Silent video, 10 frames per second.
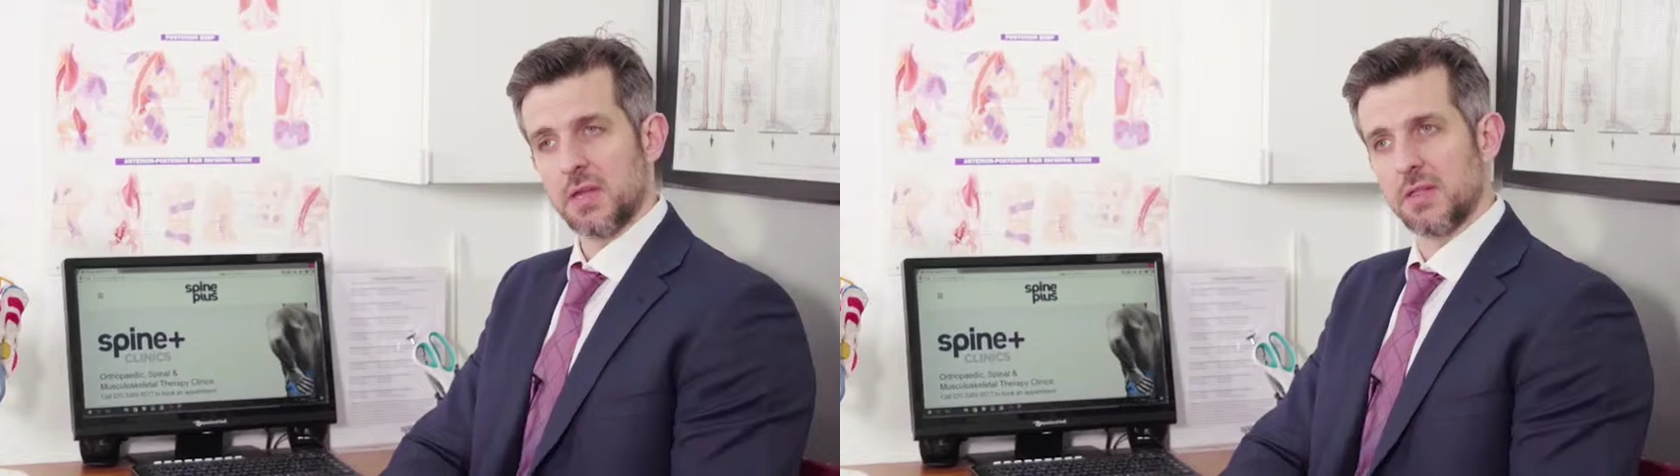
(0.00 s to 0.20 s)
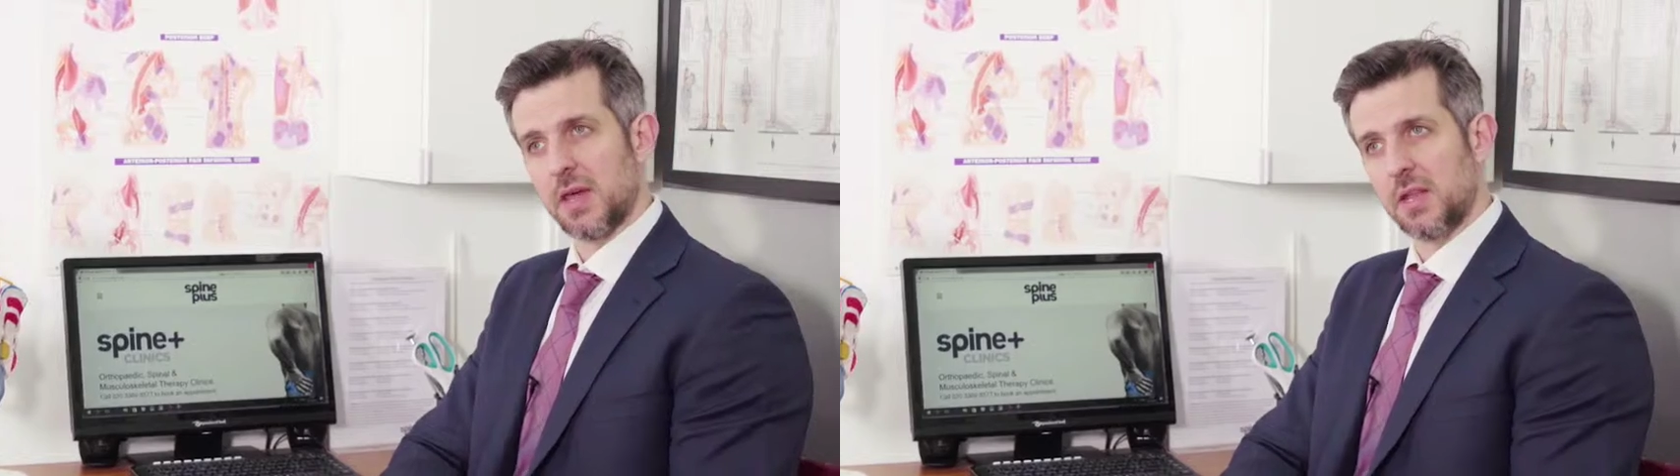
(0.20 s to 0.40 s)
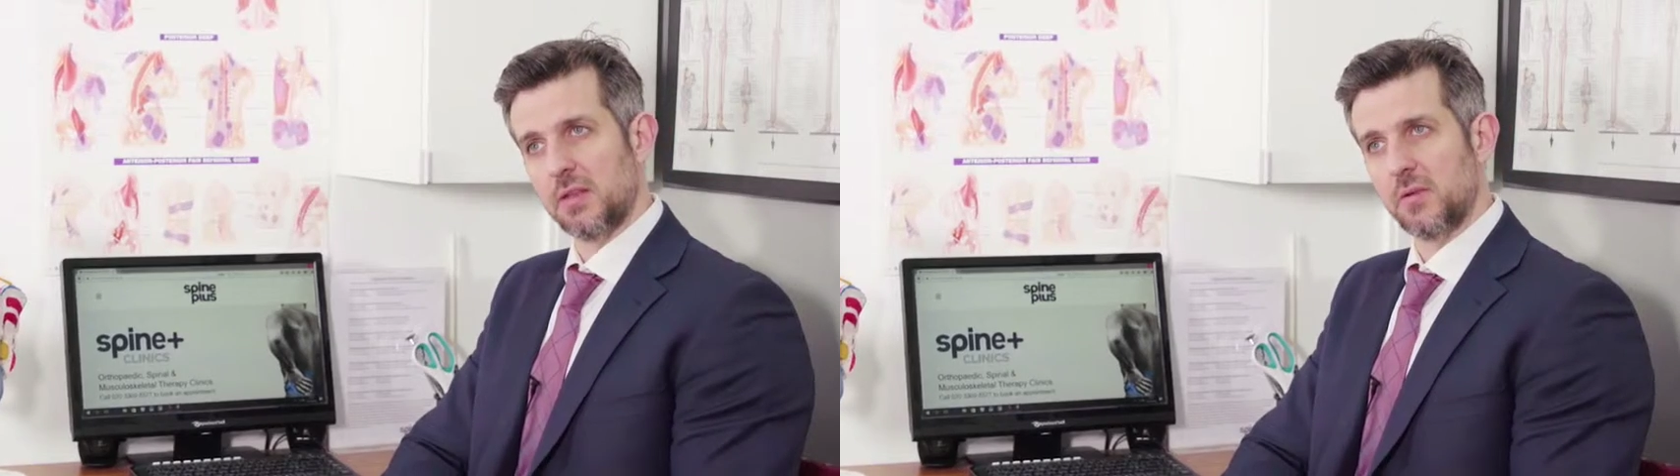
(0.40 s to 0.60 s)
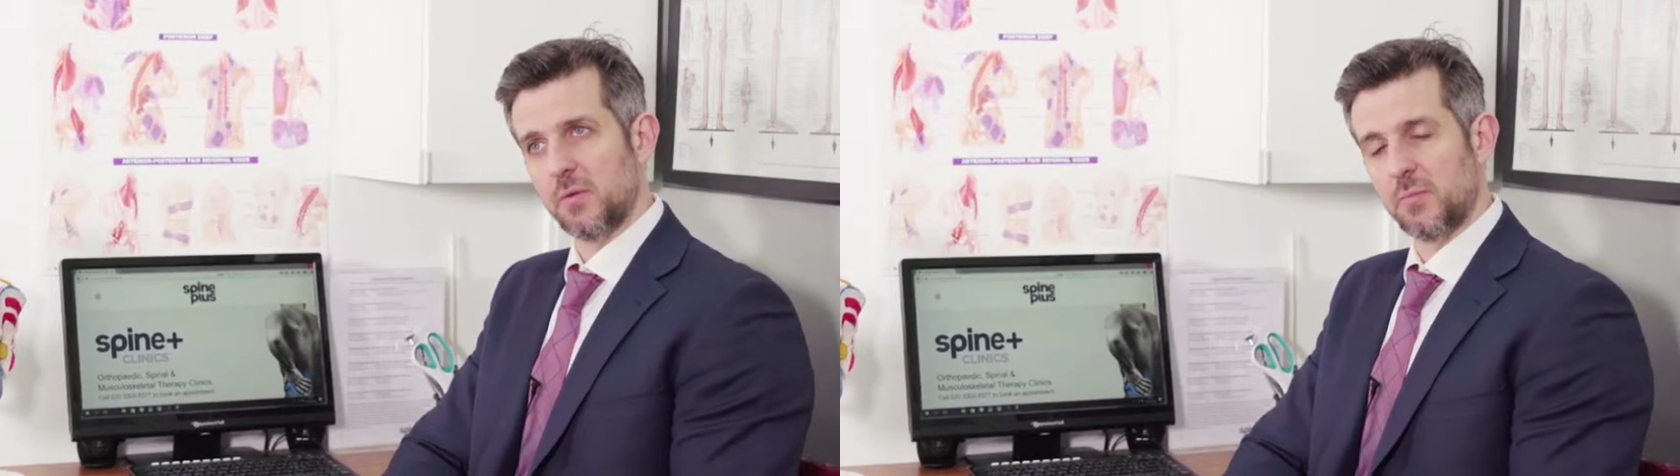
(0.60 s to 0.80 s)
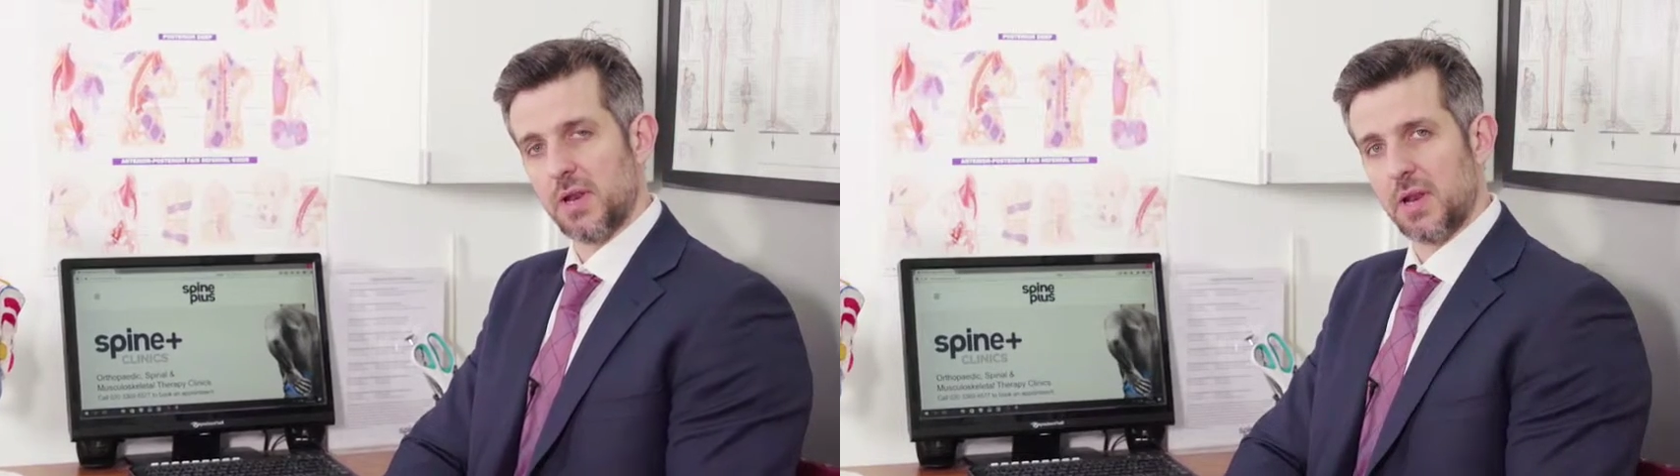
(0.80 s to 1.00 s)
that
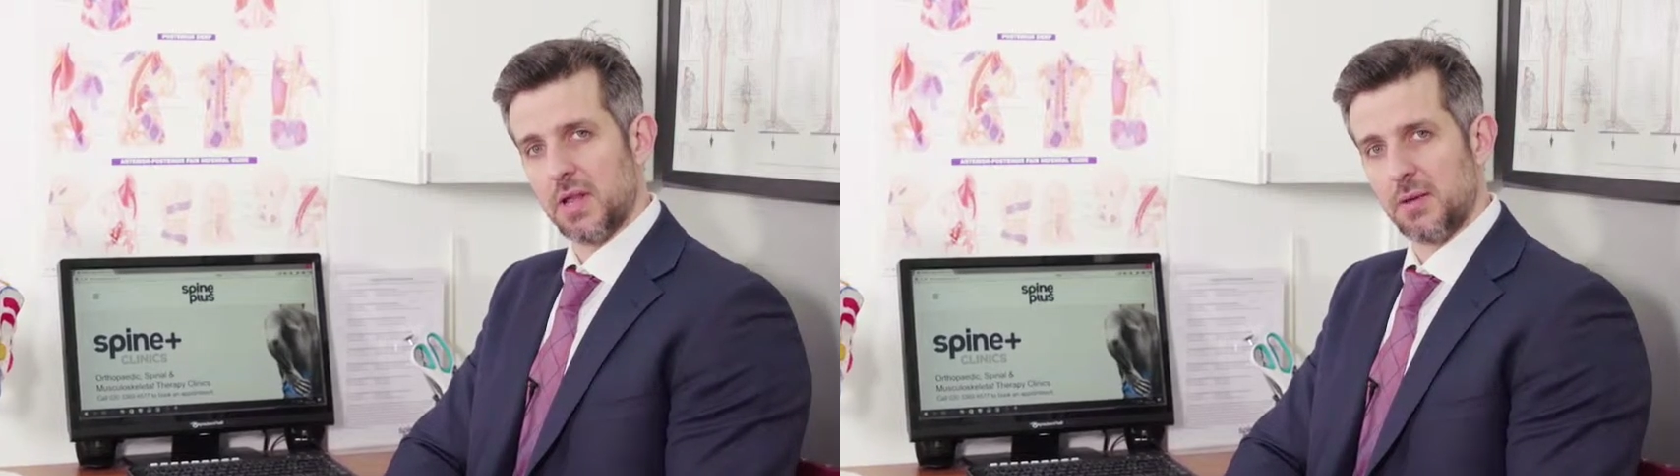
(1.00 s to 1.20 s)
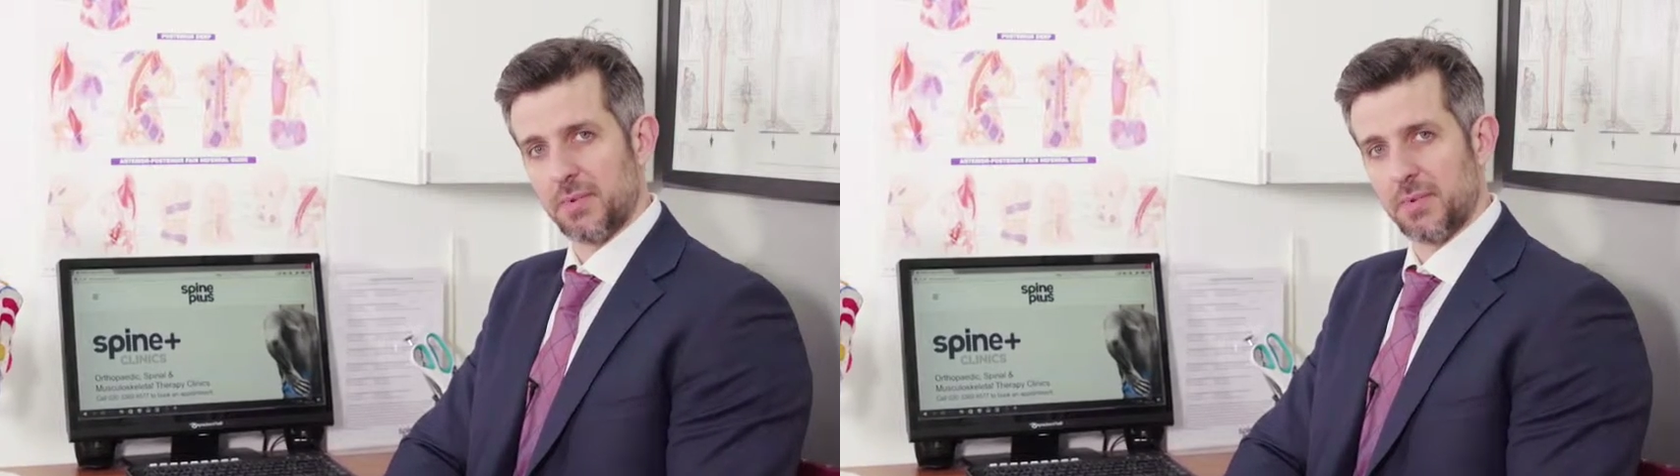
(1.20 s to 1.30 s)
normally